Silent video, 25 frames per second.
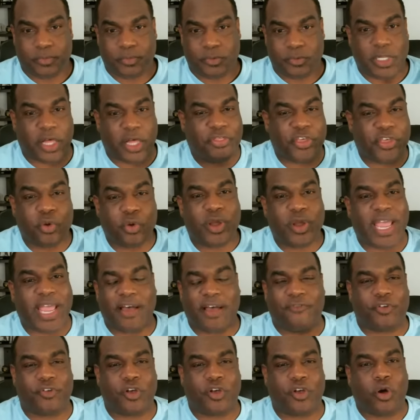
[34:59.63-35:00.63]
Nothing we
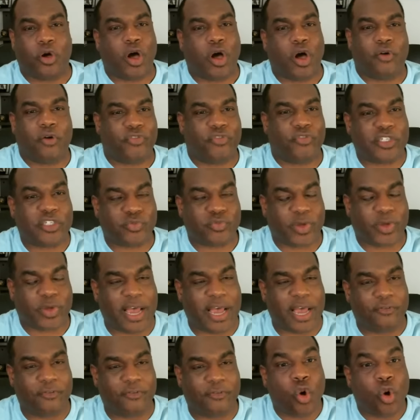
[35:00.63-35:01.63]
have things we
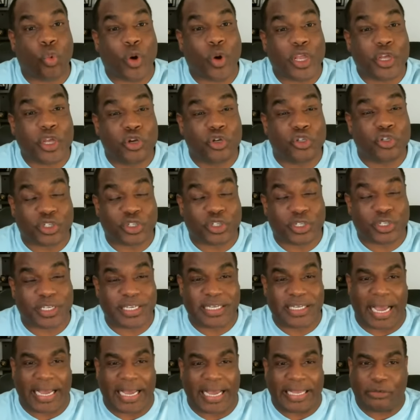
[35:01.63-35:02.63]
have. We
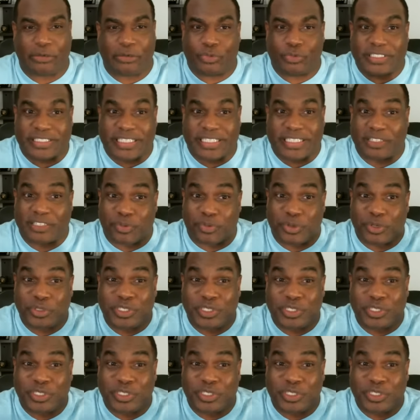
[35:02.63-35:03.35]
usually, I don't want to say this, but we